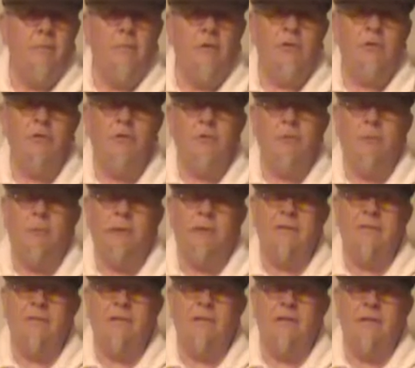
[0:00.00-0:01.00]
But you can make
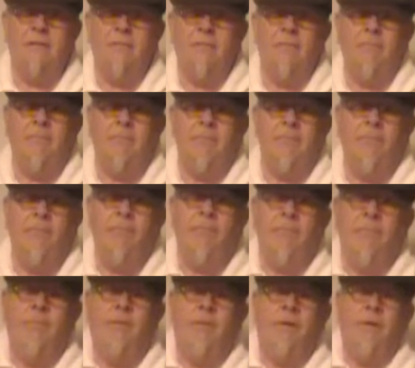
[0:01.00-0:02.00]
C.
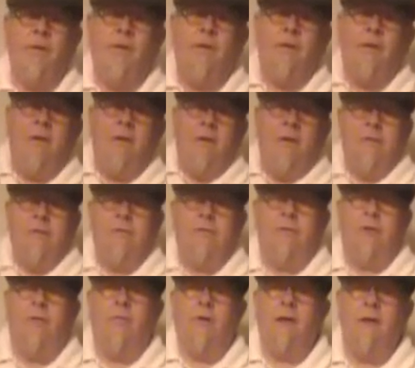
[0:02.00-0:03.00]

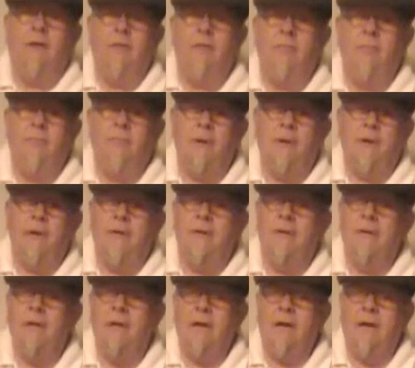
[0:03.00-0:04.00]
So now you can make
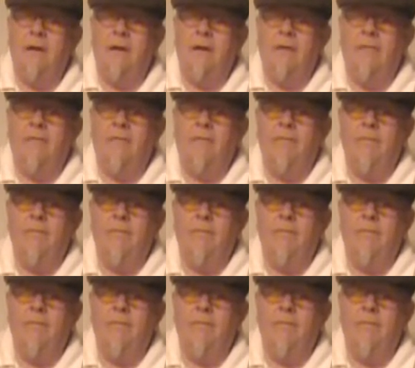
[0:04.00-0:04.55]
F,